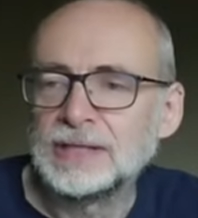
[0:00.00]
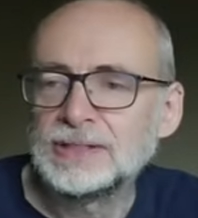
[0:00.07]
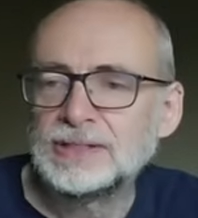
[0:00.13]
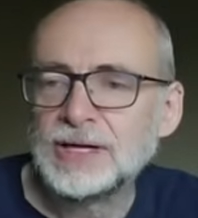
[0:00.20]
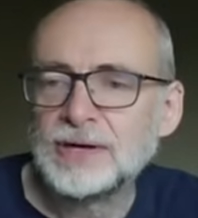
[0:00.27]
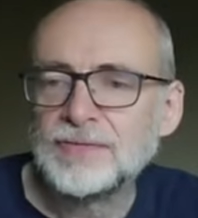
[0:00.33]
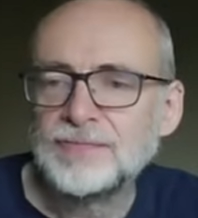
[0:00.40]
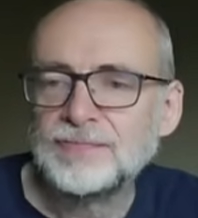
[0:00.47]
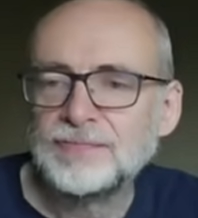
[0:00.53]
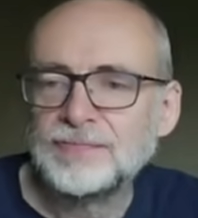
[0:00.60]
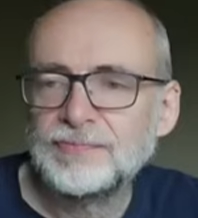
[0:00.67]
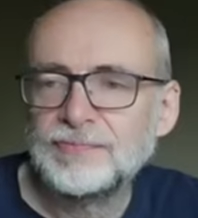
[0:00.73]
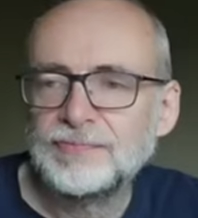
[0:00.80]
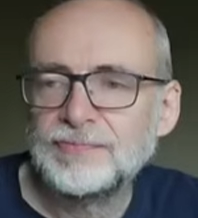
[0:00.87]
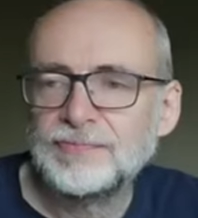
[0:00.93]
So
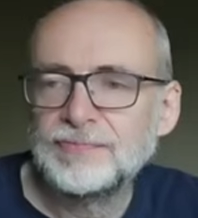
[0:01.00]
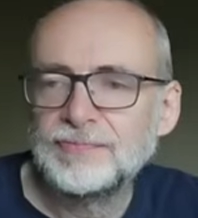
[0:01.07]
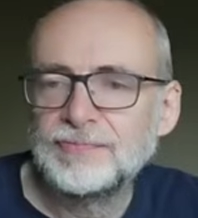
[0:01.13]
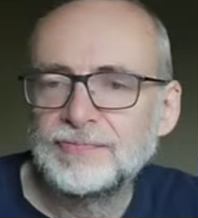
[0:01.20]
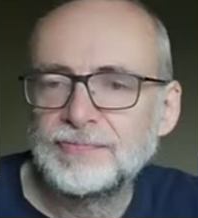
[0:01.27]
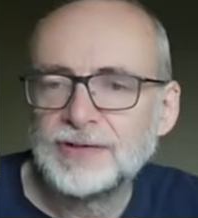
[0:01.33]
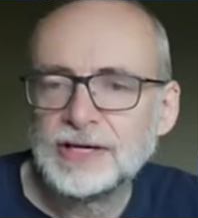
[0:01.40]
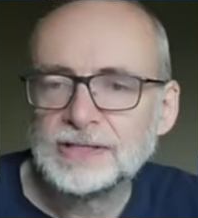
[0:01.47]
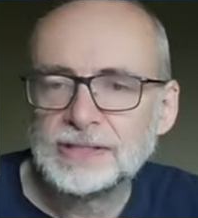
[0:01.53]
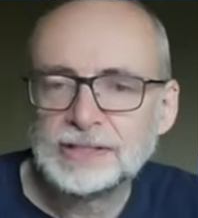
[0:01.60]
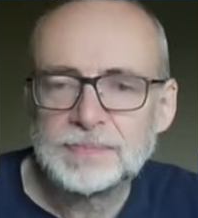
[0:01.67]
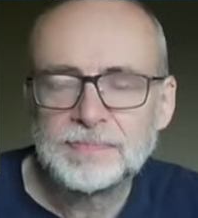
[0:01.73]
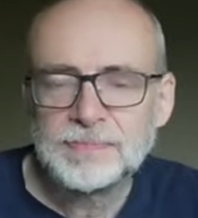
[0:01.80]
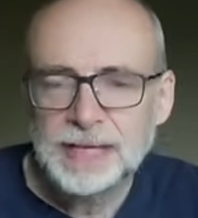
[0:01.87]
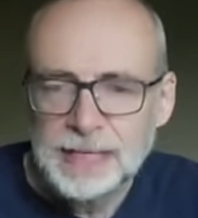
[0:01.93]
those are
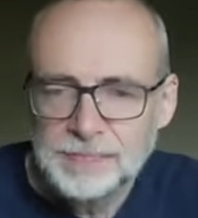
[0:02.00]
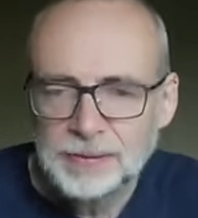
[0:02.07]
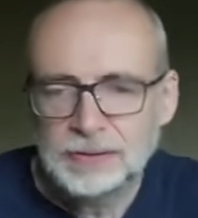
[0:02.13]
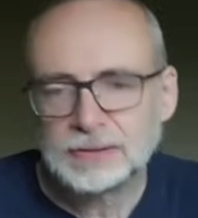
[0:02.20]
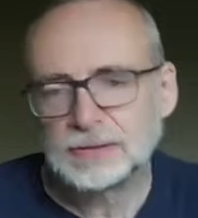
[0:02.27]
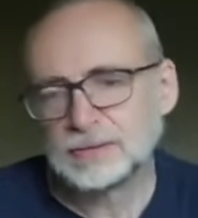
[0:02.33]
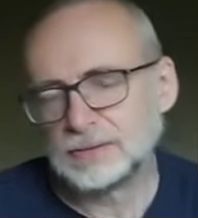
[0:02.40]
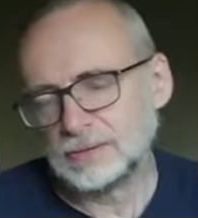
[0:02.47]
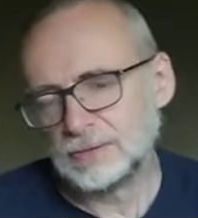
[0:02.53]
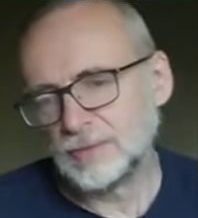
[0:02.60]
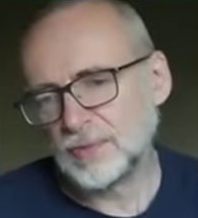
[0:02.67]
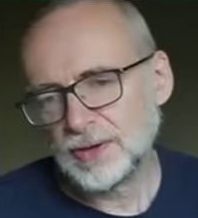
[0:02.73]
some people